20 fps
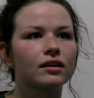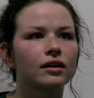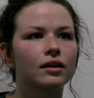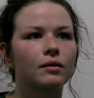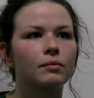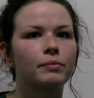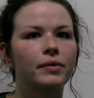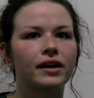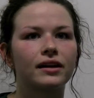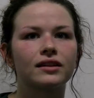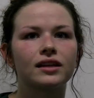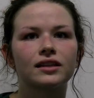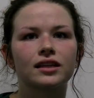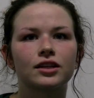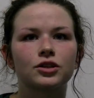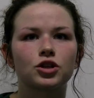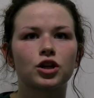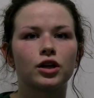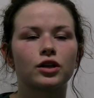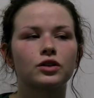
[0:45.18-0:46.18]
the big thing
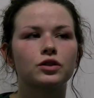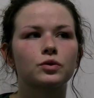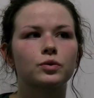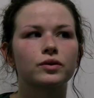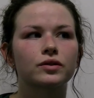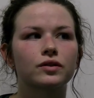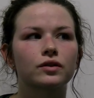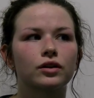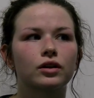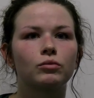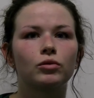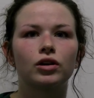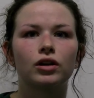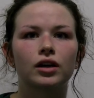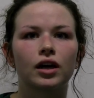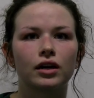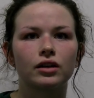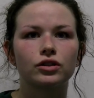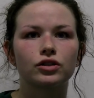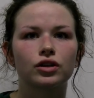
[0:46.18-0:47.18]
that changed was the
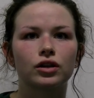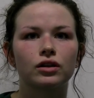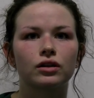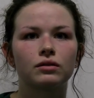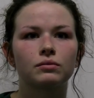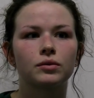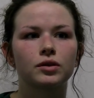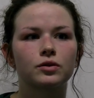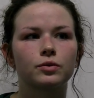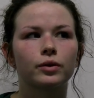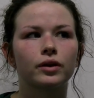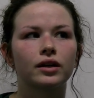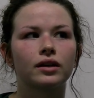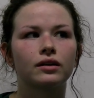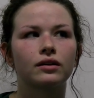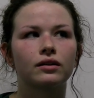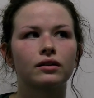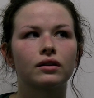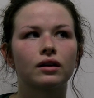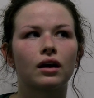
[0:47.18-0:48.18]
communication
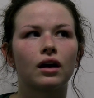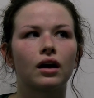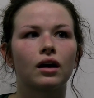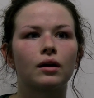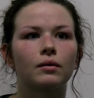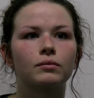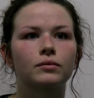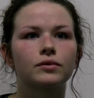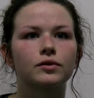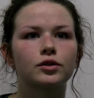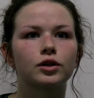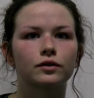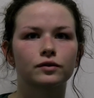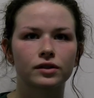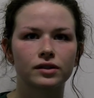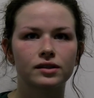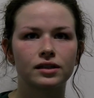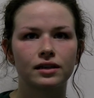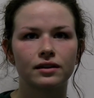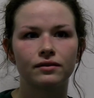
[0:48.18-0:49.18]
between um, serve
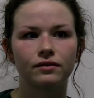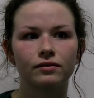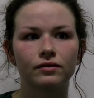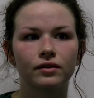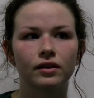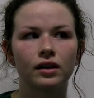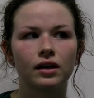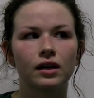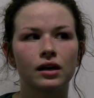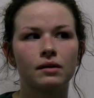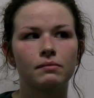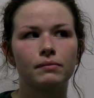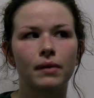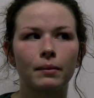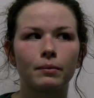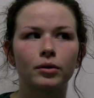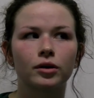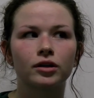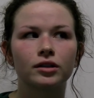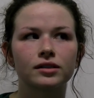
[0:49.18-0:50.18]
receive
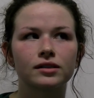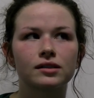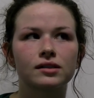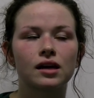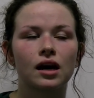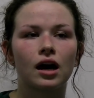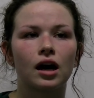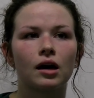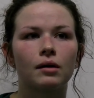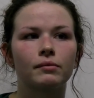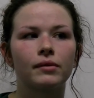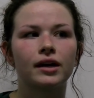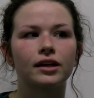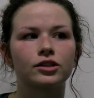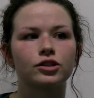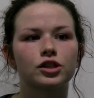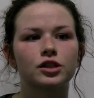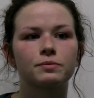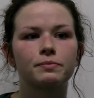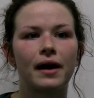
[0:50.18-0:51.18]
members um,
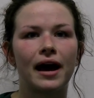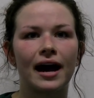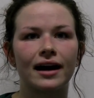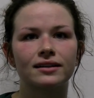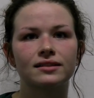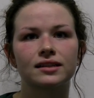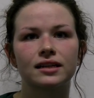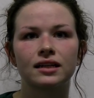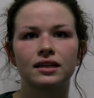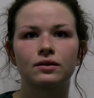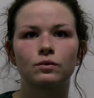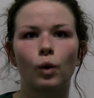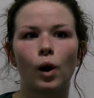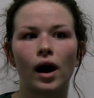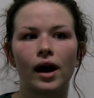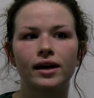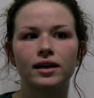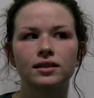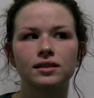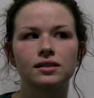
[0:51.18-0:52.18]
and just passing
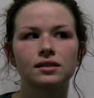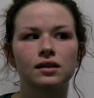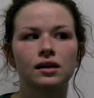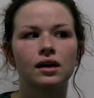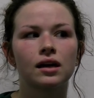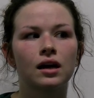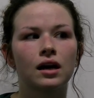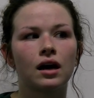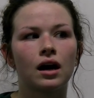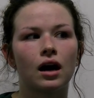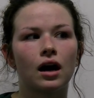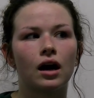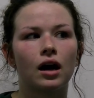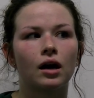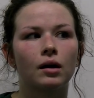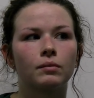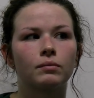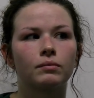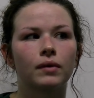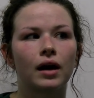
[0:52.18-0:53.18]
wise.
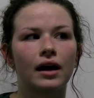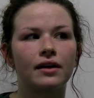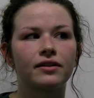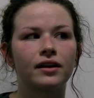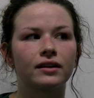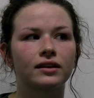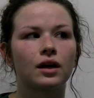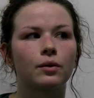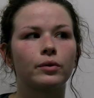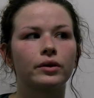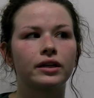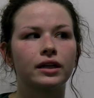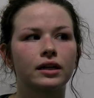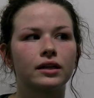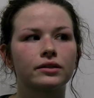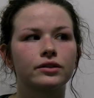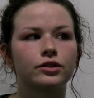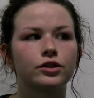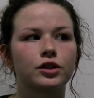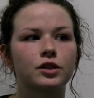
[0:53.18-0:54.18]
Um, I think that we
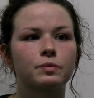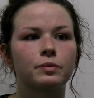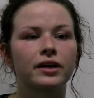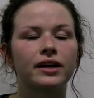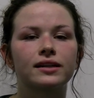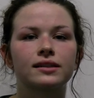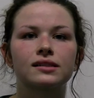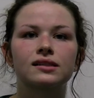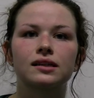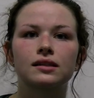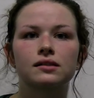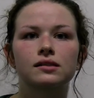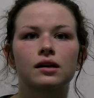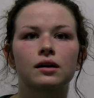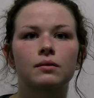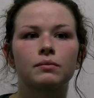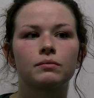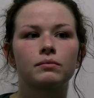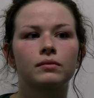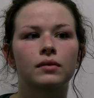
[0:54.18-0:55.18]
needed to just be in
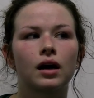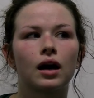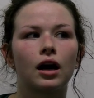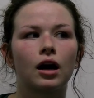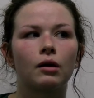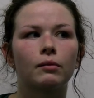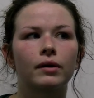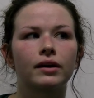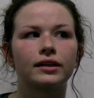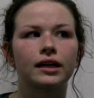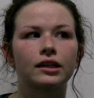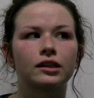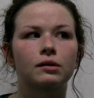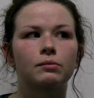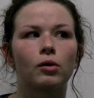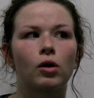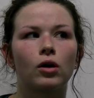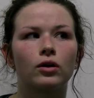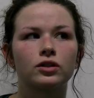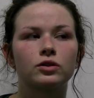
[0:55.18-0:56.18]
system um, and get the
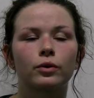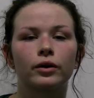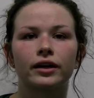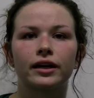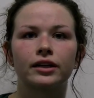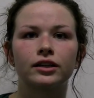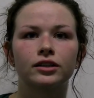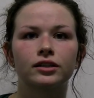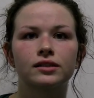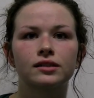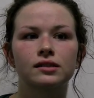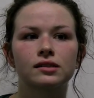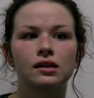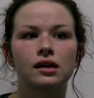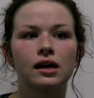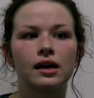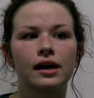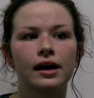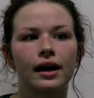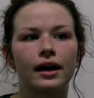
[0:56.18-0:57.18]
ball to our hitters
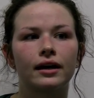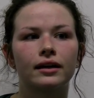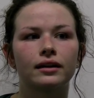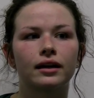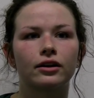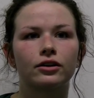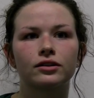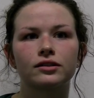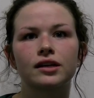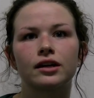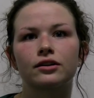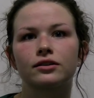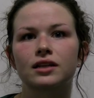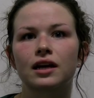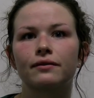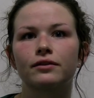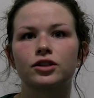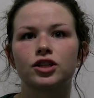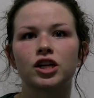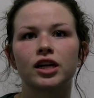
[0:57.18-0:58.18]
and let our setters
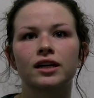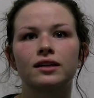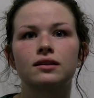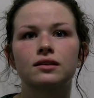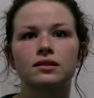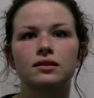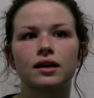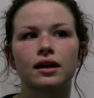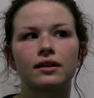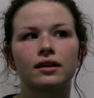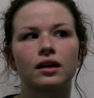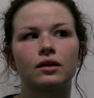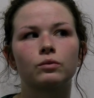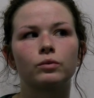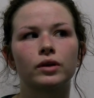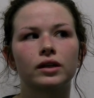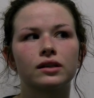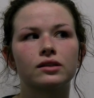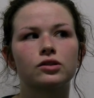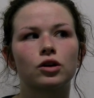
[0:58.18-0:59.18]
have a chance. And then
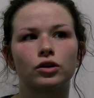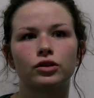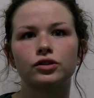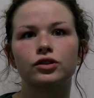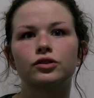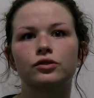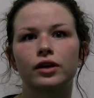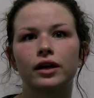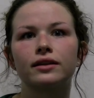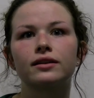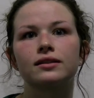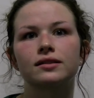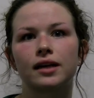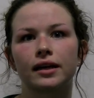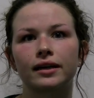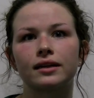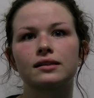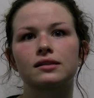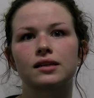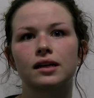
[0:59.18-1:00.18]
we started to do that in the
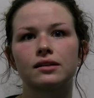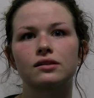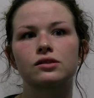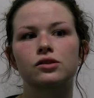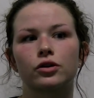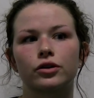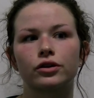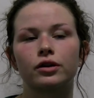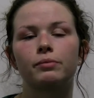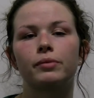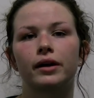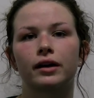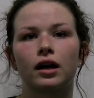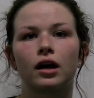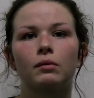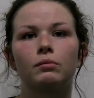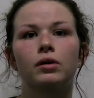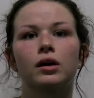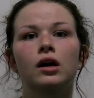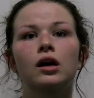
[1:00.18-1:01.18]
second set and started to pick
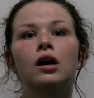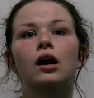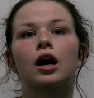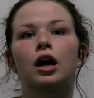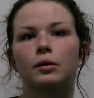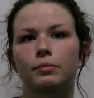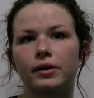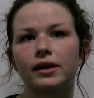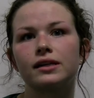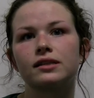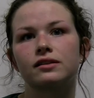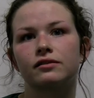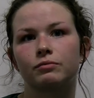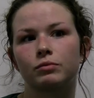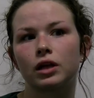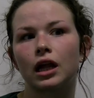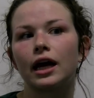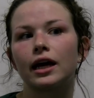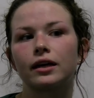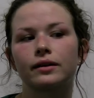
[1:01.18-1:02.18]
up our pace of
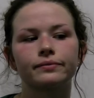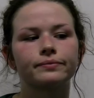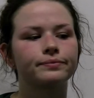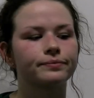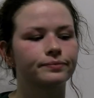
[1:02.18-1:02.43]
play.